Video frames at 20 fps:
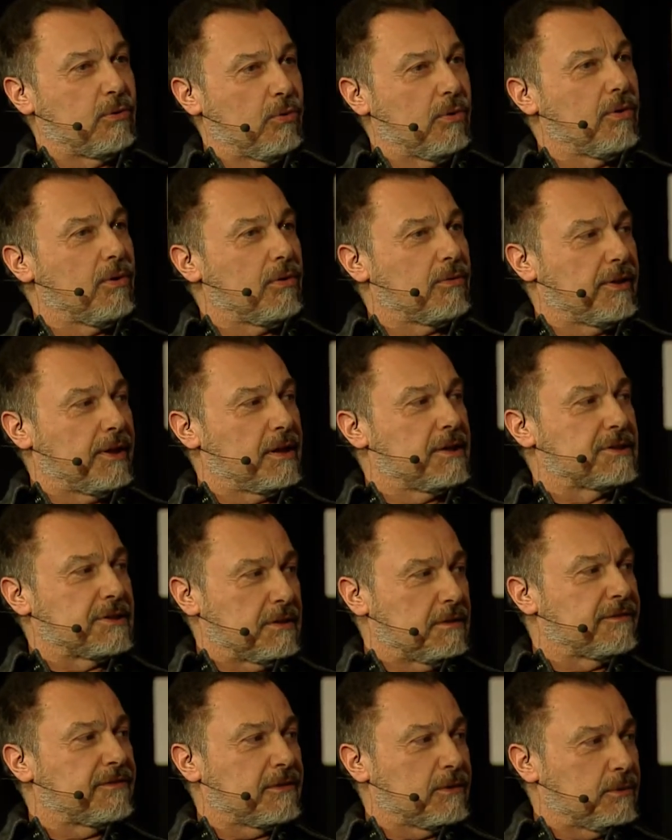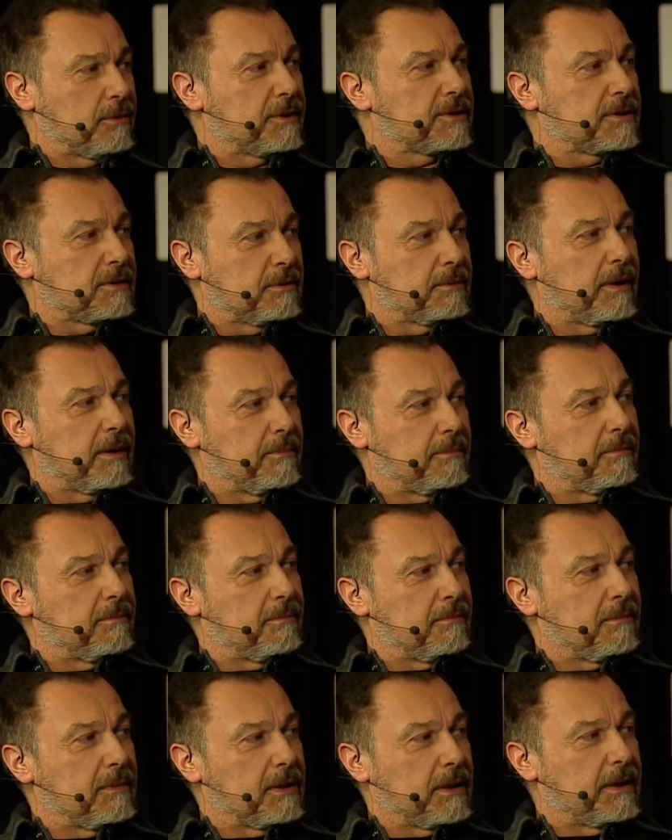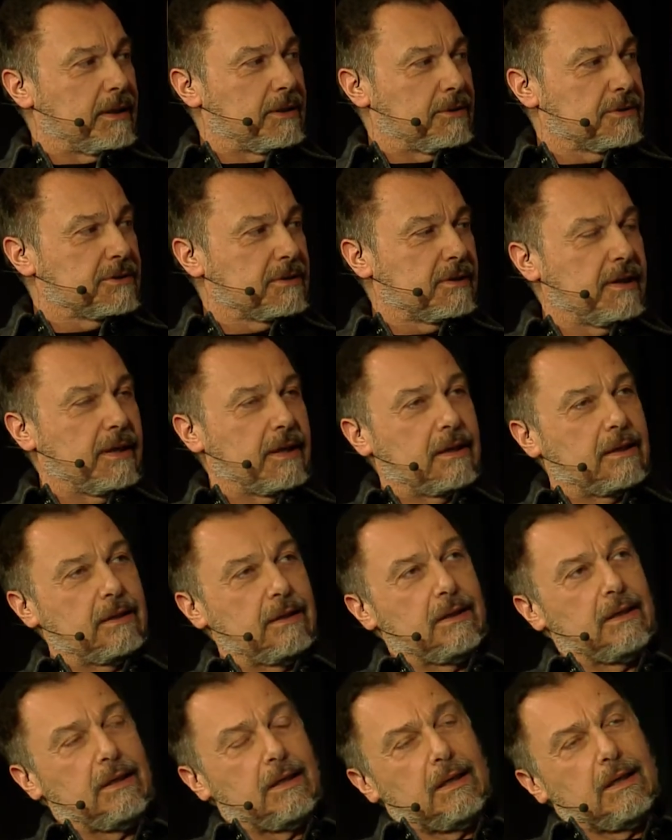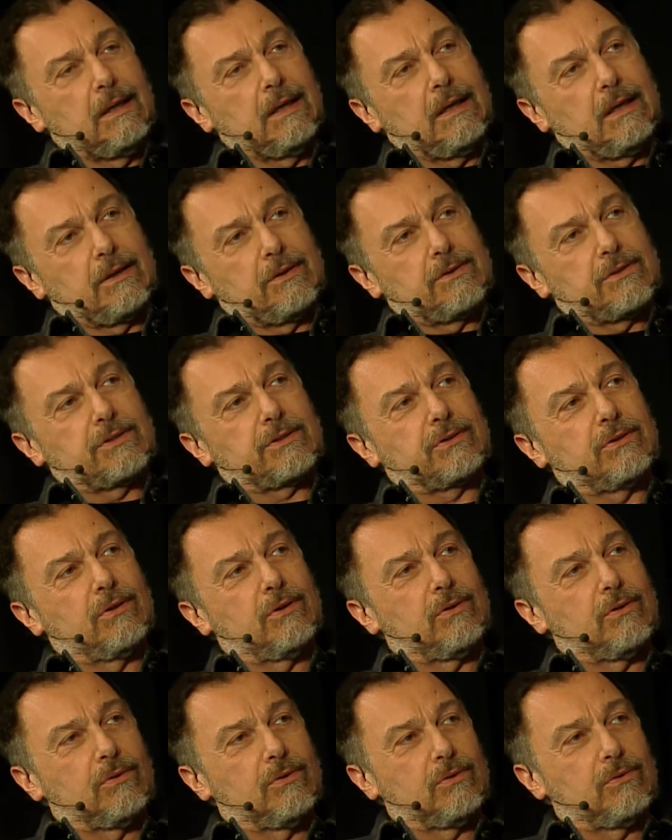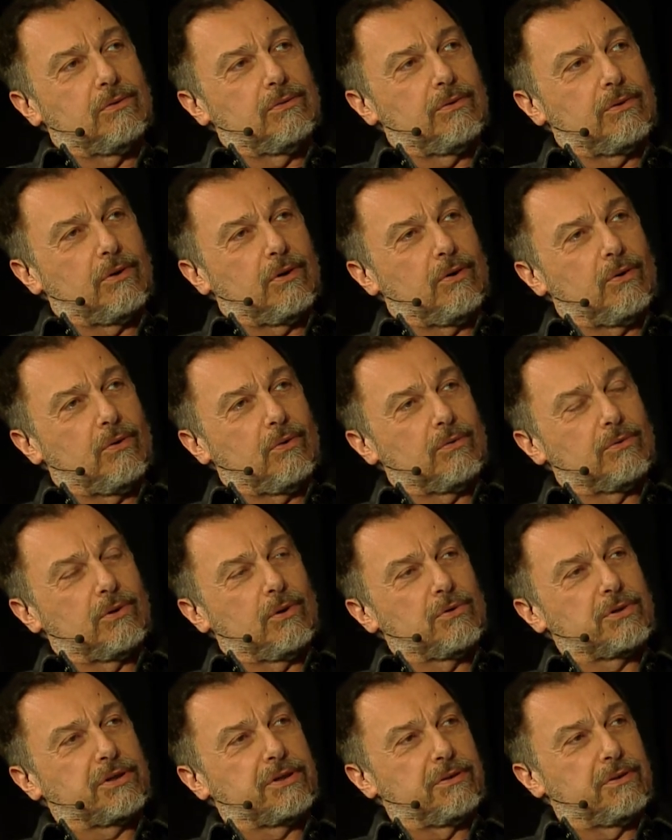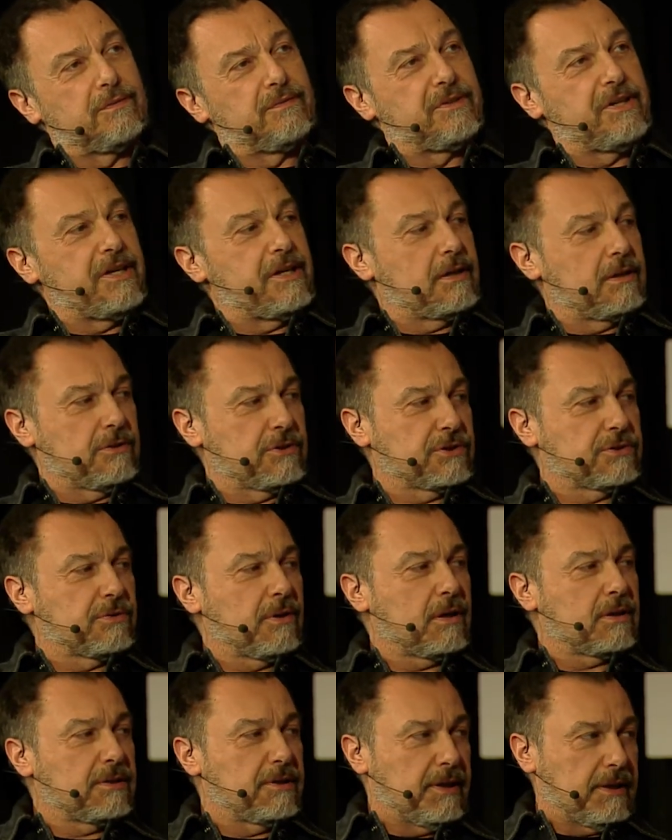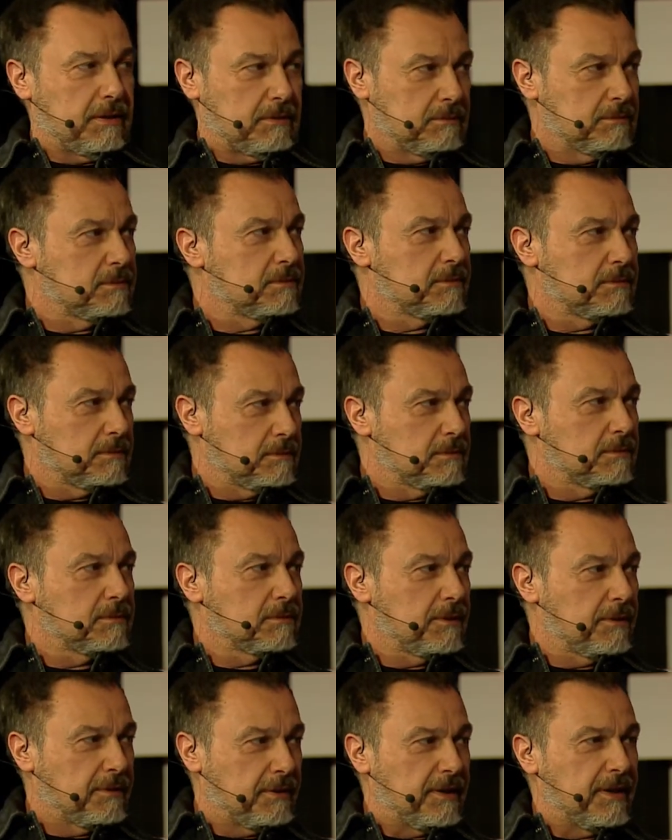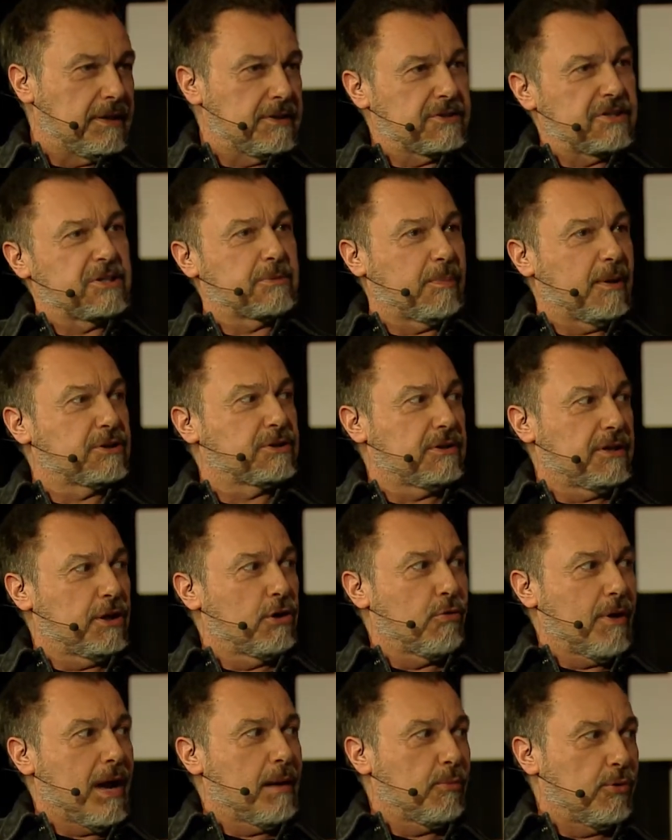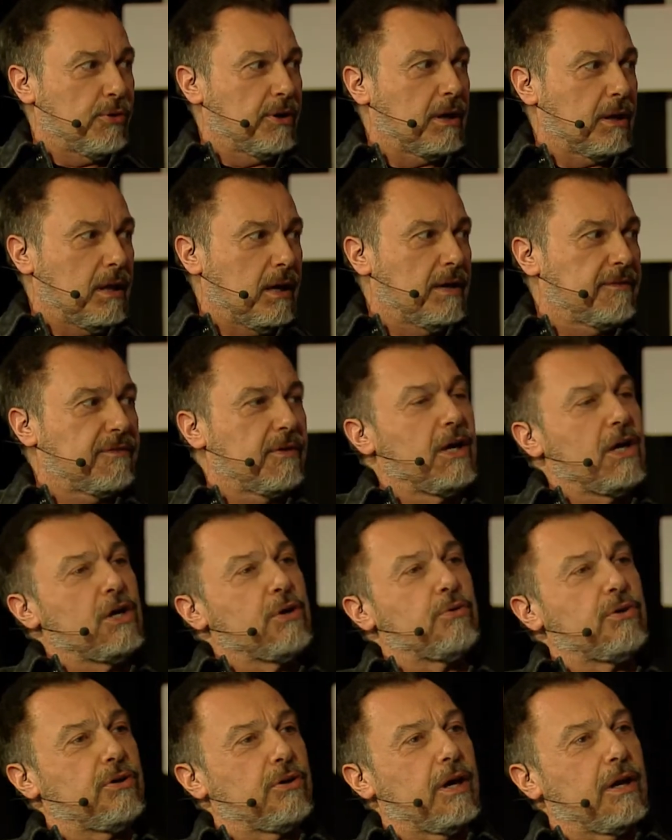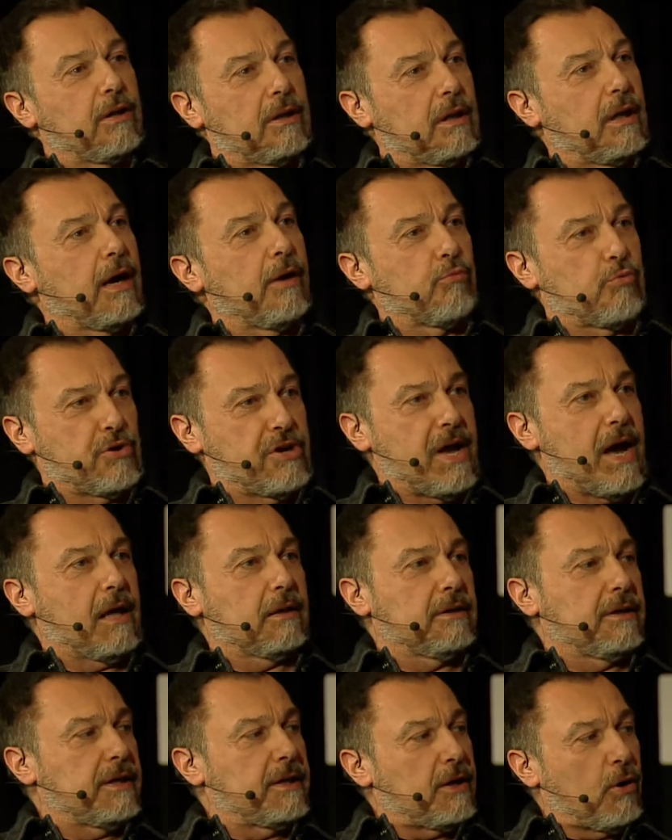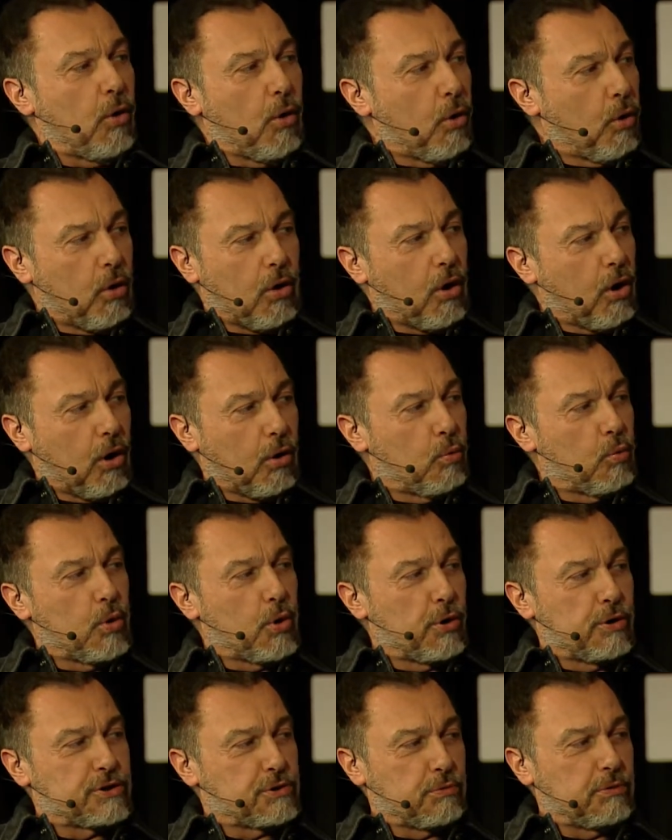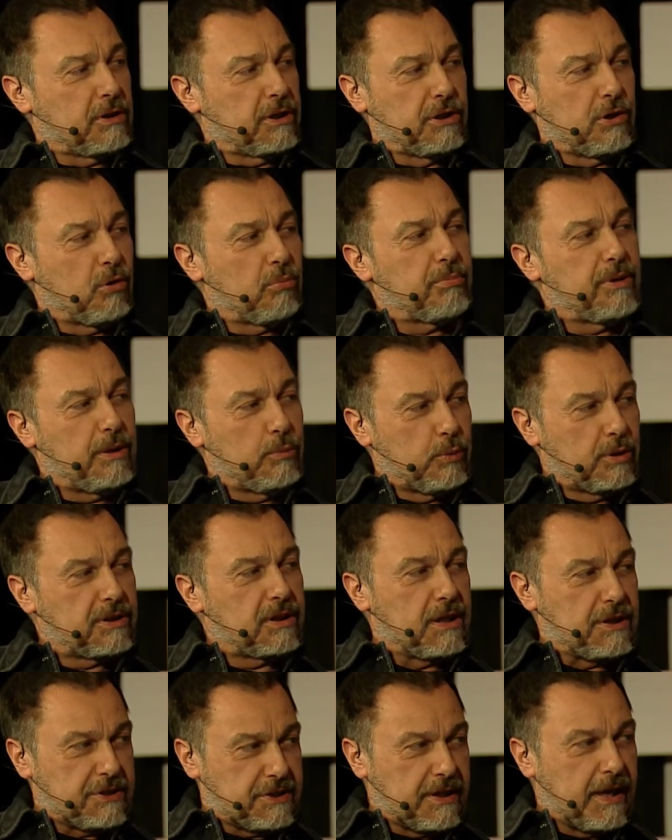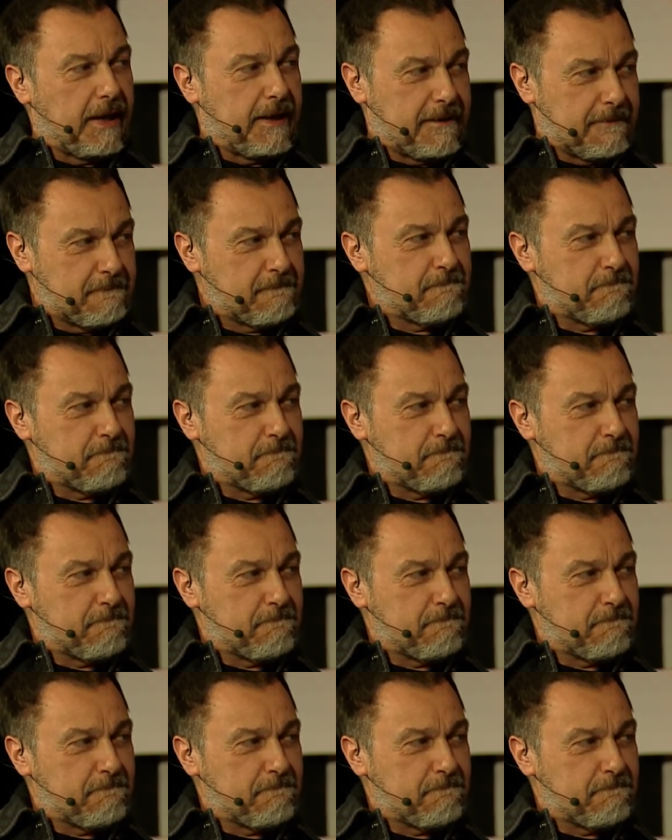world that has influenced the way millennials think. And so the whole notion of deconstructing things, especially grammar and life and reality, all our words really don't mean what they say.